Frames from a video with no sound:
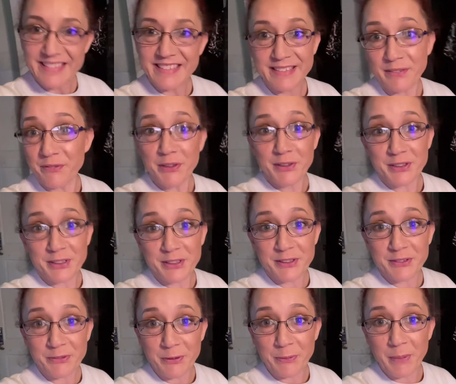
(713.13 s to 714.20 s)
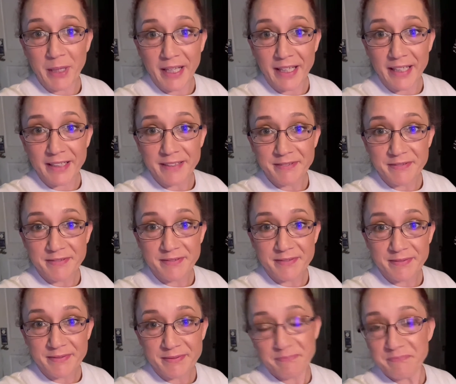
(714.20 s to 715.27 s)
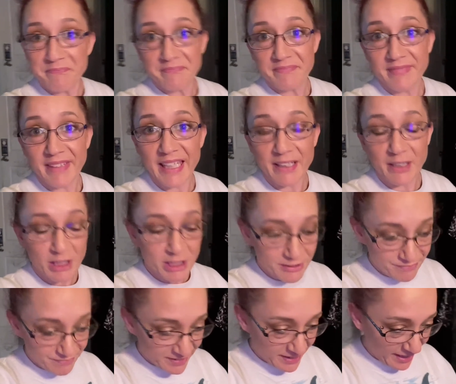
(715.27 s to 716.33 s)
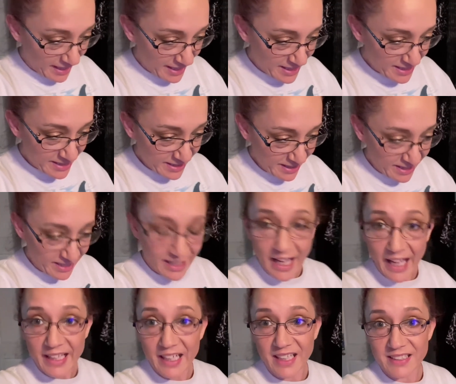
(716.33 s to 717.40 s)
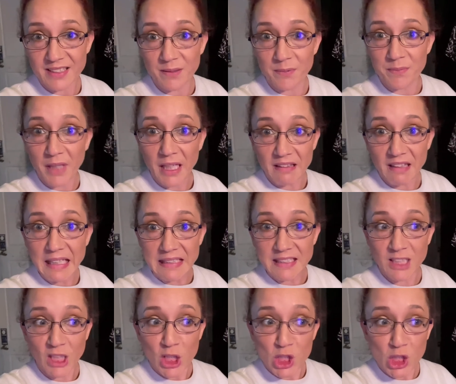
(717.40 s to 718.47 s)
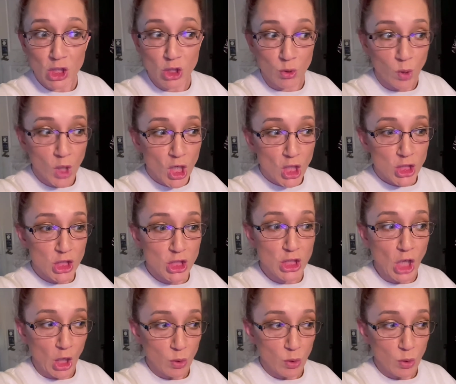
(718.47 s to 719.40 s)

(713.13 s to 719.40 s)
filters for my heater, and I got some lights too. So,